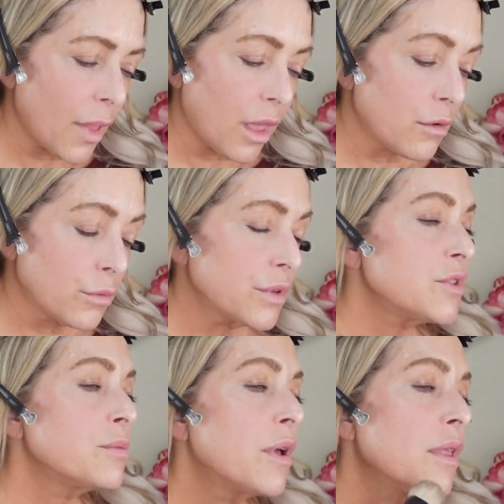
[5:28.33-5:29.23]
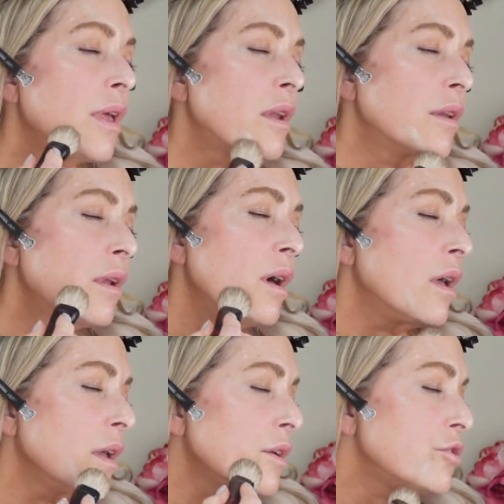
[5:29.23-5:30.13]
I don't really smell a lot at
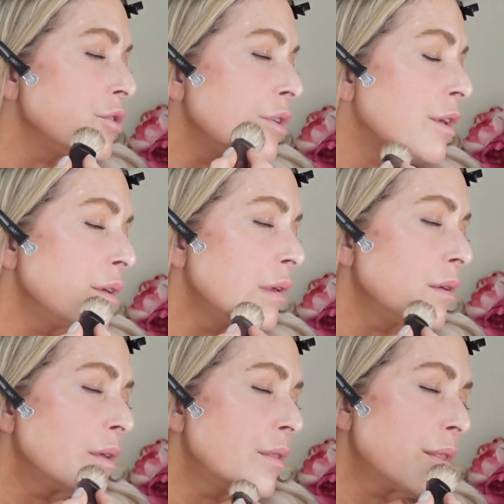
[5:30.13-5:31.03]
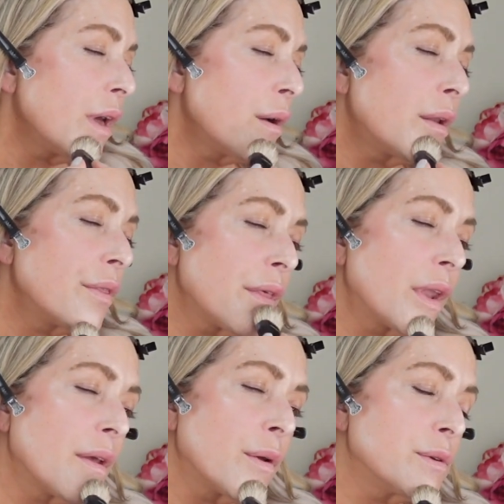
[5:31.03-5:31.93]
all, actually. I thought
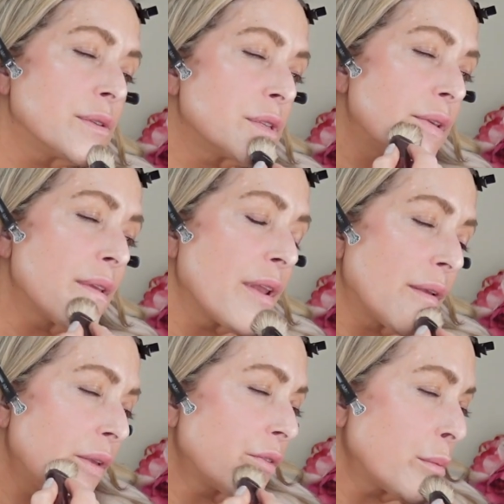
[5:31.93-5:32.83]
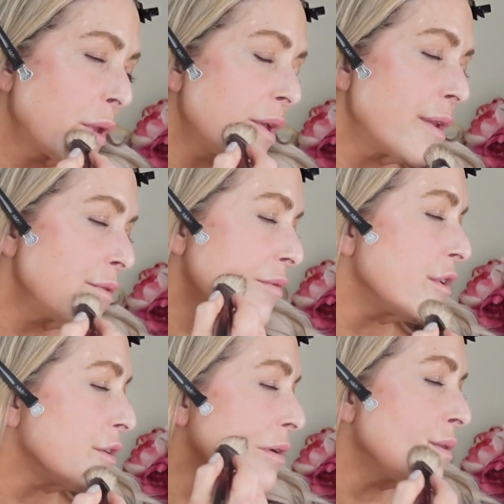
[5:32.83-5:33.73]
that I was getting some kind of
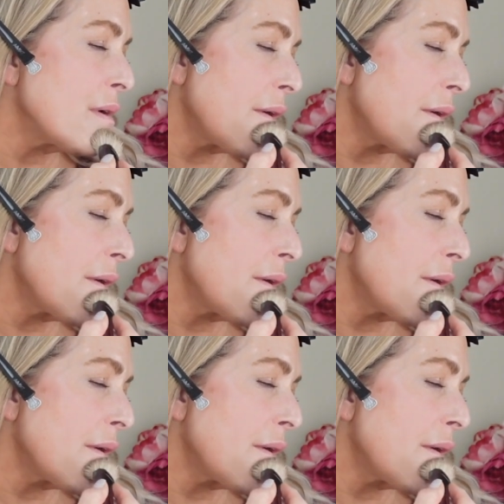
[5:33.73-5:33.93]
a